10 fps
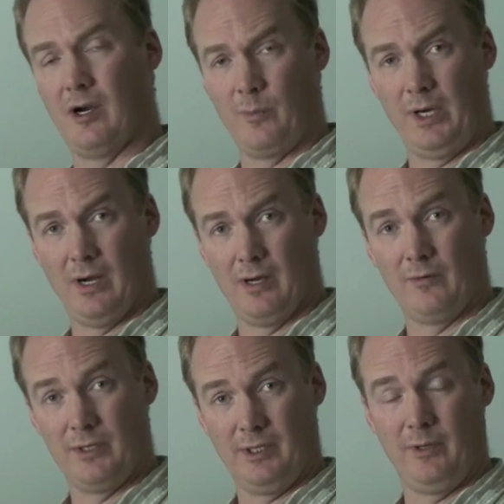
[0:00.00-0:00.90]

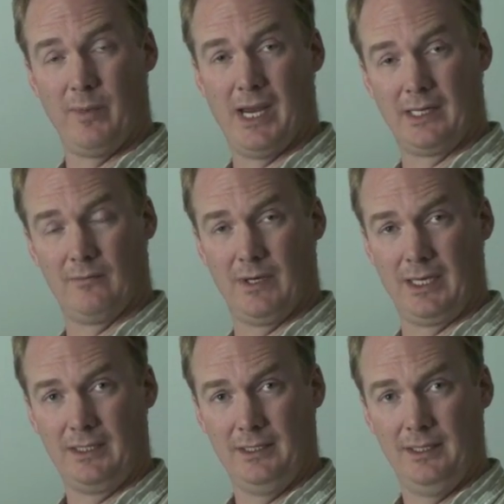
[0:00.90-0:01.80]
RPR, Resilient Packet
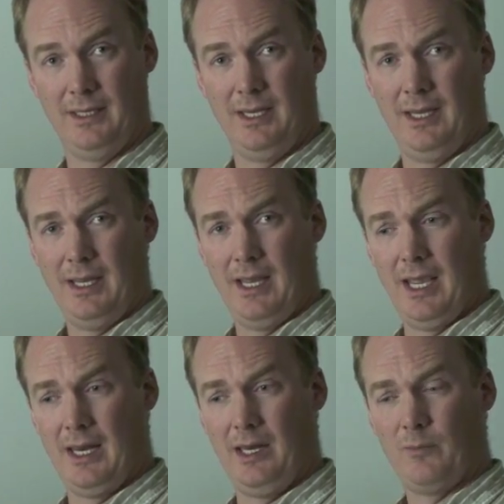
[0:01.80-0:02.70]
Ring,
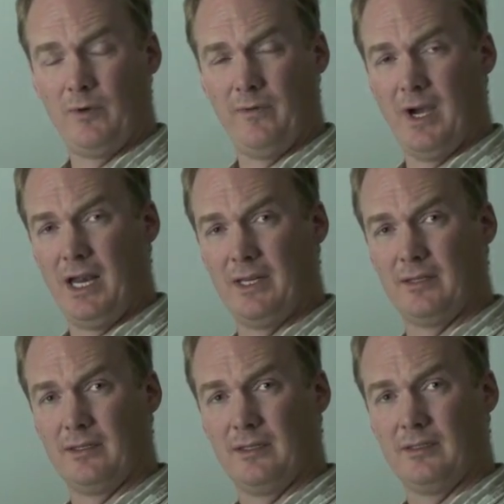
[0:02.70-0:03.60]
and it
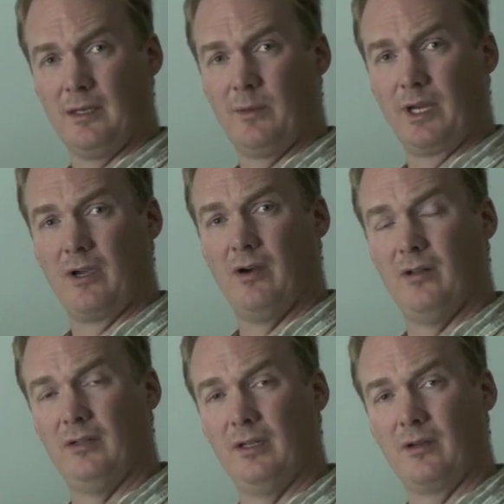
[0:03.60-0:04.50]
provides something
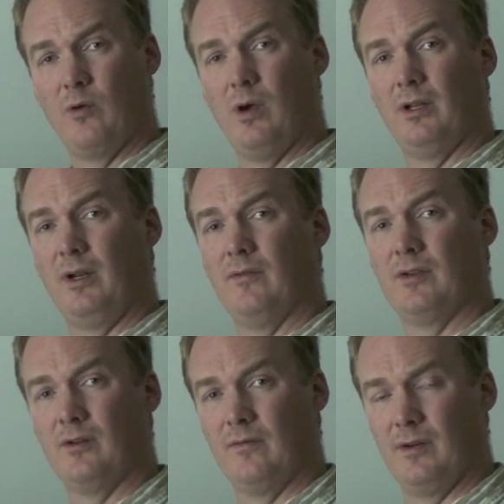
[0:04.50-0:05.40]
called quality of
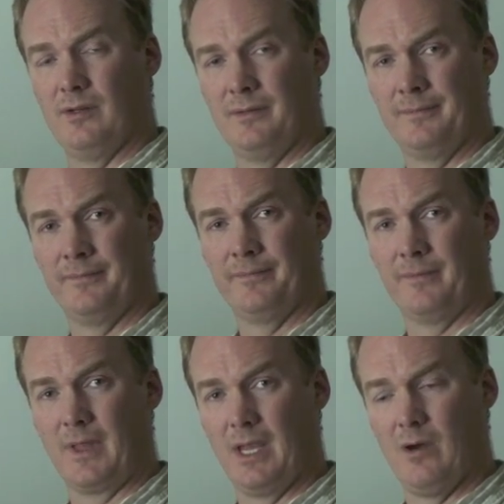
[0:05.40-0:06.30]
service.
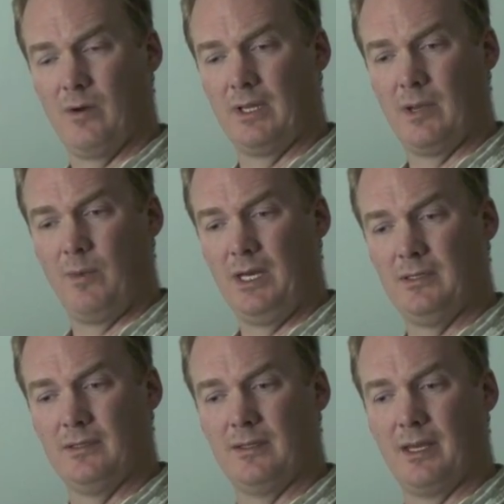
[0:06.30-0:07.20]
Now what that
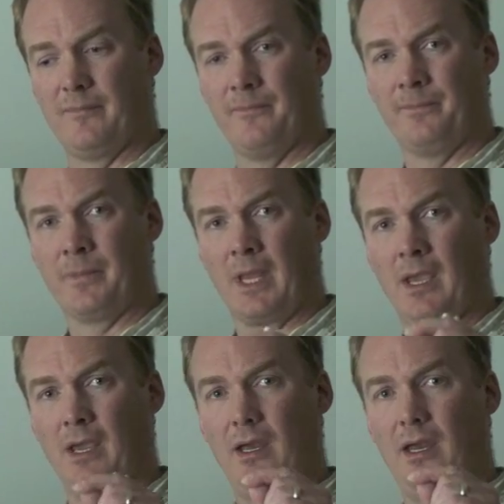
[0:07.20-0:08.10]
means is that
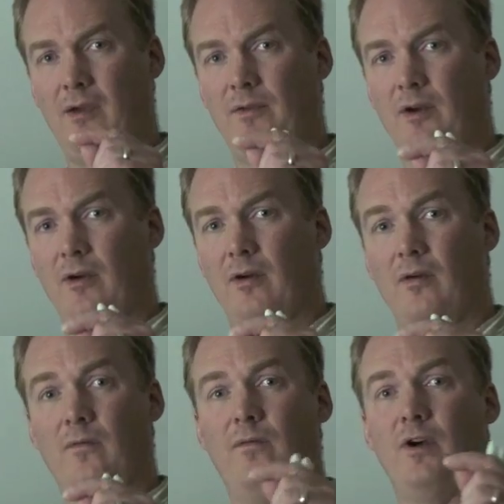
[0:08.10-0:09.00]
if your
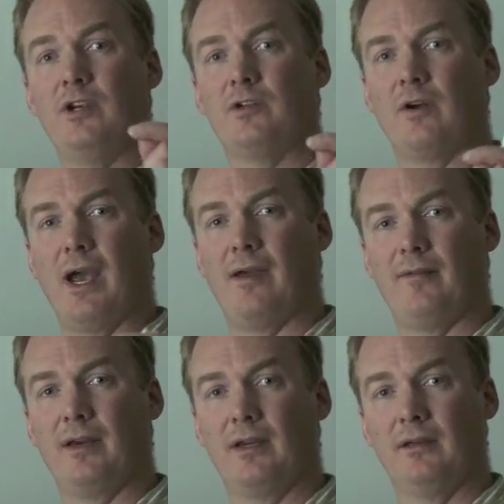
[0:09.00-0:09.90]
voice
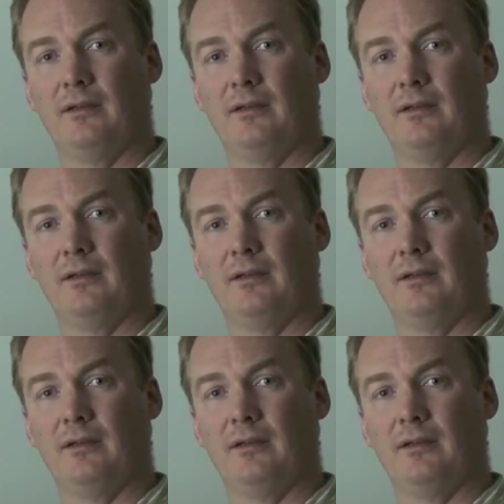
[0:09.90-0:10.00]
traffic